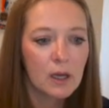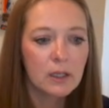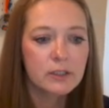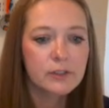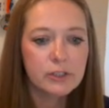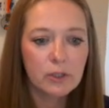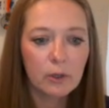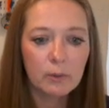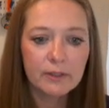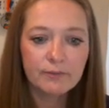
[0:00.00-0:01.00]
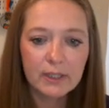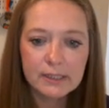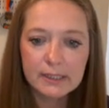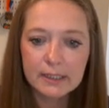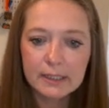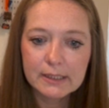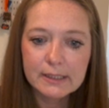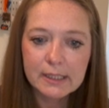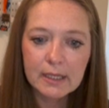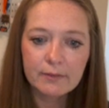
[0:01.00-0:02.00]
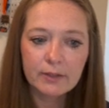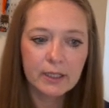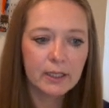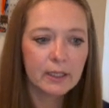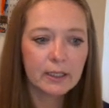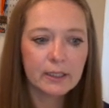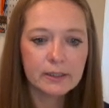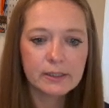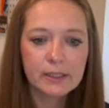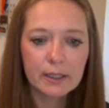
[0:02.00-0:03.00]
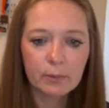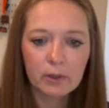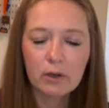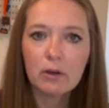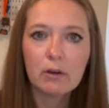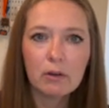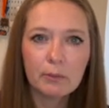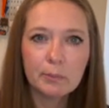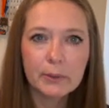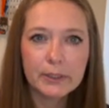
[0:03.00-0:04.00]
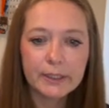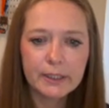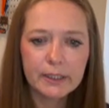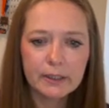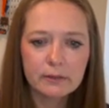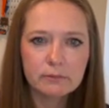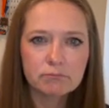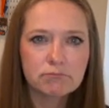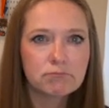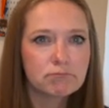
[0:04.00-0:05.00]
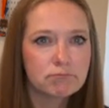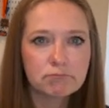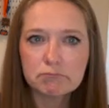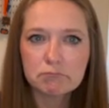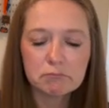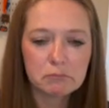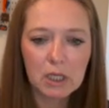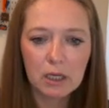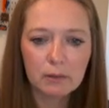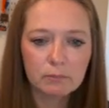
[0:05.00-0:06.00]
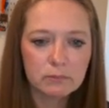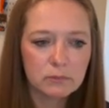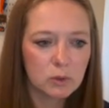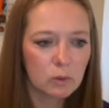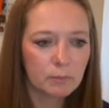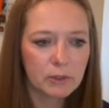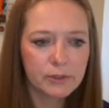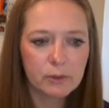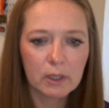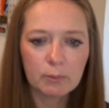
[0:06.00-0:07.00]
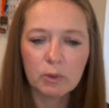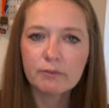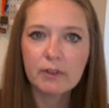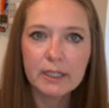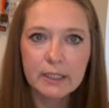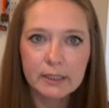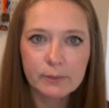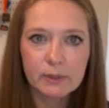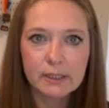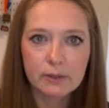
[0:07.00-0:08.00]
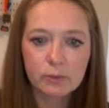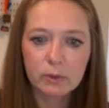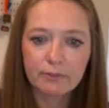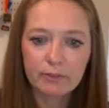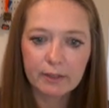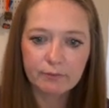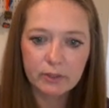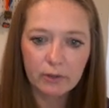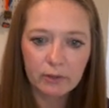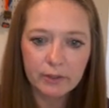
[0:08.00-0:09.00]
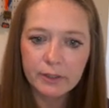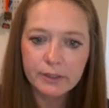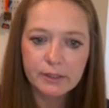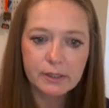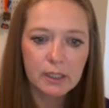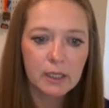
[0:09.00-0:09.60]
So investing in savings, they were all pretty um, normal. So M1 Finance, we sent $25.